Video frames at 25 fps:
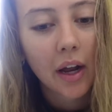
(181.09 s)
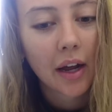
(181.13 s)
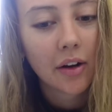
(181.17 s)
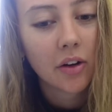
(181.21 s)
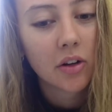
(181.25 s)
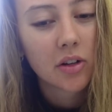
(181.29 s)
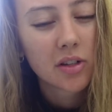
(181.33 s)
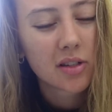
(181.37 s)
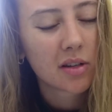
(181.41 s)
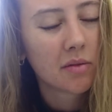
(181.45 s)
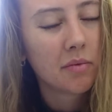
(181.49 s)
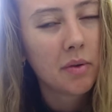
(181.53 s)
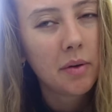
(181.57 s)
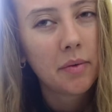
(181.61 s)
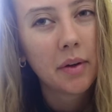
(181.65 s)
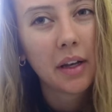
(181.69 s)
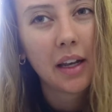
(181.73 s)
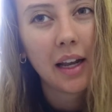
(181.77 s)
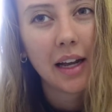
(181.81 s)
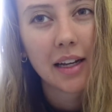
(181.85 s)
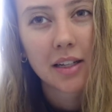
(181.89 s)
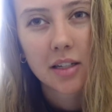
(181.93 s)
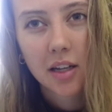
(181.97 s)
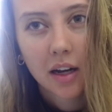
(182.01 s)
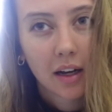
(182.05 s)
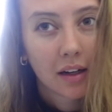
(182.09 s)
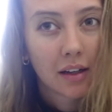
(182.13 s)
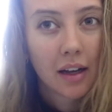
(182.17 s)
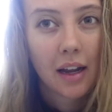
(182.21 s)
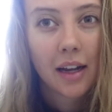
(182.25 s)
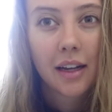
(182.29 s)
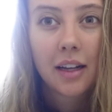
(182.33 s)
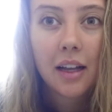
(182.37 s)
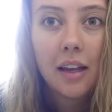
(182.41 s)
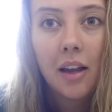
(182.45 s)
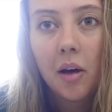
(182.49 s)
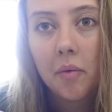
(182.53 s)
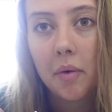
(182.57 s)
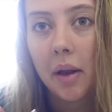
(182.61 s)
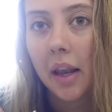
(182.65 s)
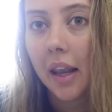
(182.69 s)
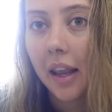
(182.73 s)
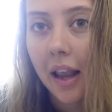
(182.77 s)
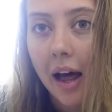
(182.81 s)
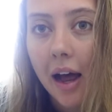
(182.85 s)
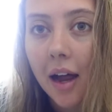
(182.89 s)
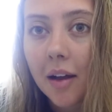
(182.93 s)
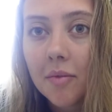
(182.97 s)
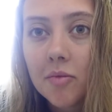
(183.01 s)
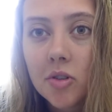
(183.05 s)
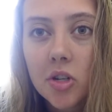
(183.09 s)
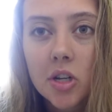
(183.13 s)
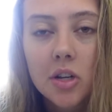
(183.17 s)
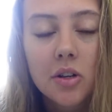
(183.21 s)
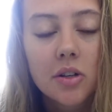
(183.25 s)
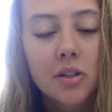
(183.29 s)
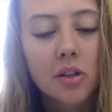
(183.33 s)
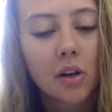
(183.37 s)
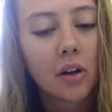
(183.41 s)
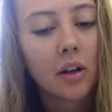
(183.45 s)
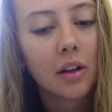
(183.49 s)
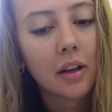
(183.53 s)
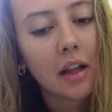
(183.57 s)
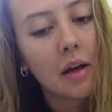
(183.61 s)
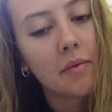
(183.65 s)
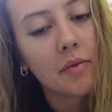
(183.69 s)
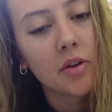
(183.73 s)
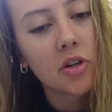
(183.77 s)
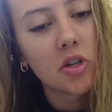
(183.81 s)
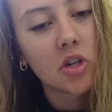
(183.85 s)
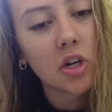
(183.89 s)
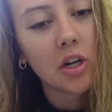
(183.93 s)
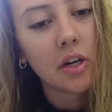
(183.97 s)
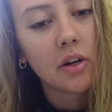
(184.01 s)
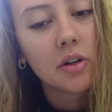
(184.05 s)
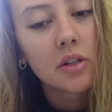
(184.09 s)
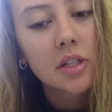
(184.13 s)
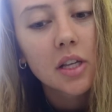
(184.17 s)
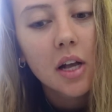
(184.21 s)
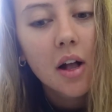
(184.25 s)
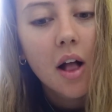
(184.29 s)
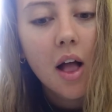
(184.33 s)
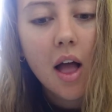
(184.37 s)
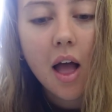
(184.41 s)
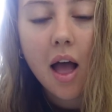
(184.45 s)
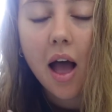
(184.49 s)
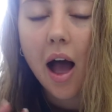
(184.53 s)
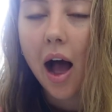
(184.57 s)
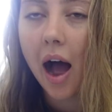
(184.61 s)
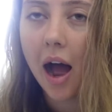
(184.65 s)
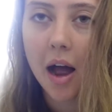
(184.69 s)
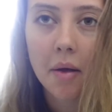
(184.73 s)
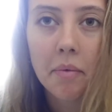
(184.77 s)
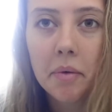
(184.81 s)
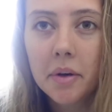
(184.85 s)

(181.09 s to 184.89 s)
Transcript: I know some people like to add like a little bit of lime juice or lemon juice. I